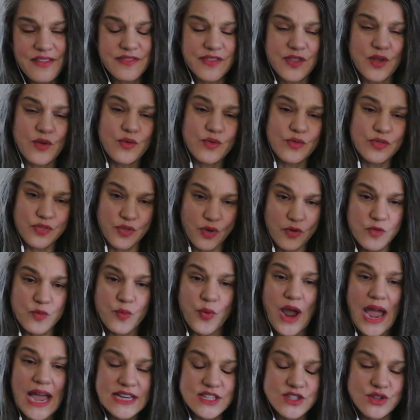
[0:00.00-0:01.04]
so those
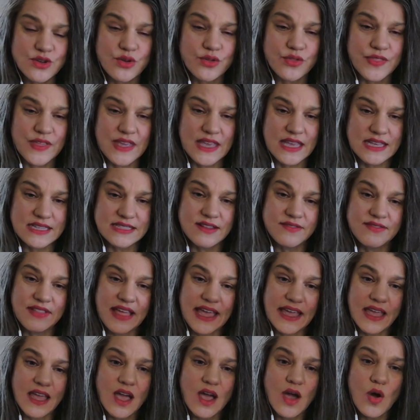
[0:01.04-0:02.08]
practical things of
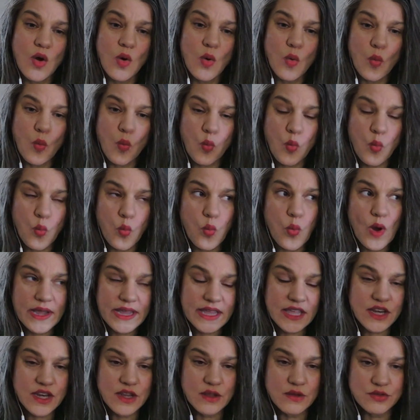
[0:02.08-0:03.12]
like,
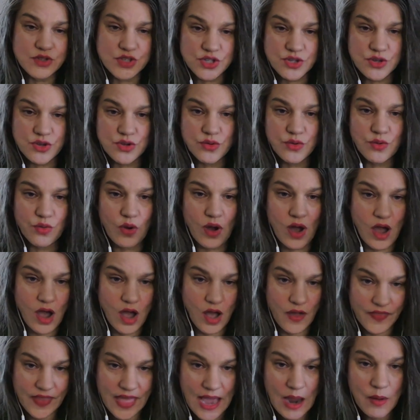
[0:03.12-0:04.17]
what can you do
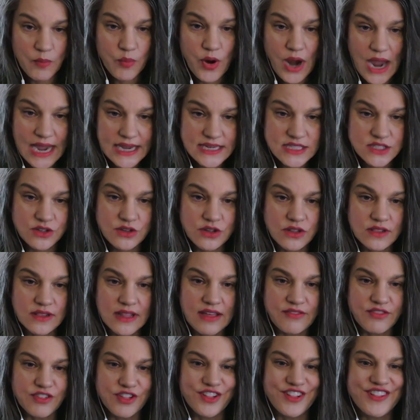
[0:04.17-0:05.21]
on that practical
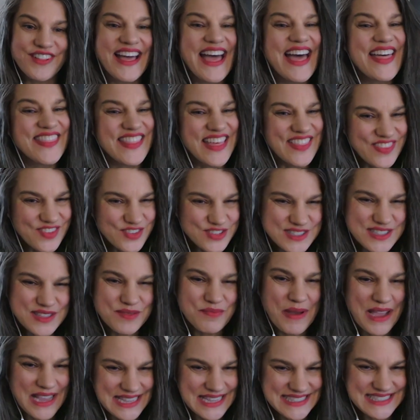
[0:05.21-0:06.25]
level? And then there's the
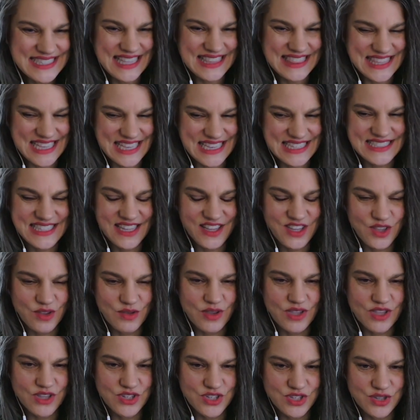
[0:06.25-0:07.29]
mindset things that you
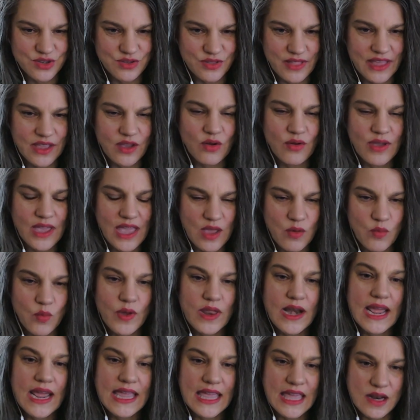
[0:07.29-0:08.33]
can do. Like, okay,
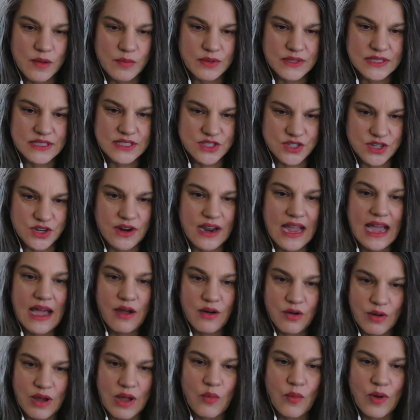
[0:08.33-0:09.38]
when I get a blister,
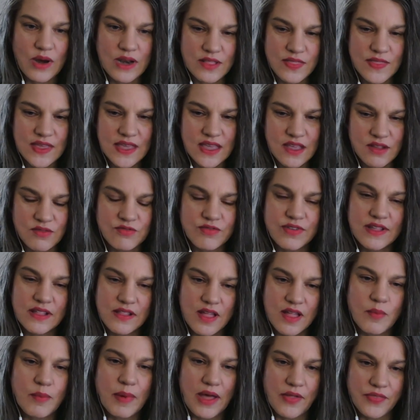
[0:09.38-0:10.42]
how do I want to think and
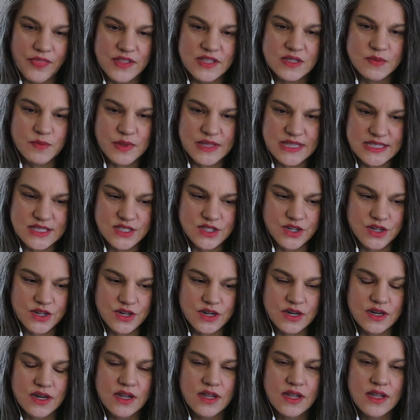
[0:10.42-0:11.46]
feel about this
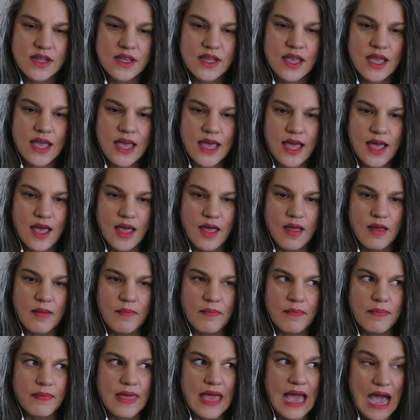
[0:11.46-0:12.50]
blister?
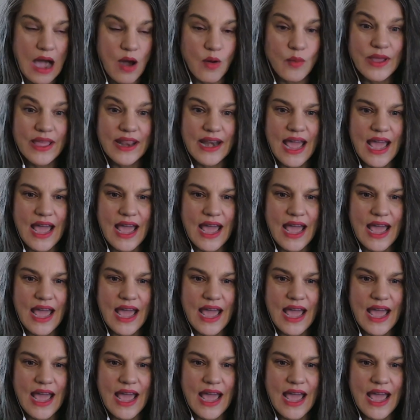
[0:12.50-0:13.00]
How can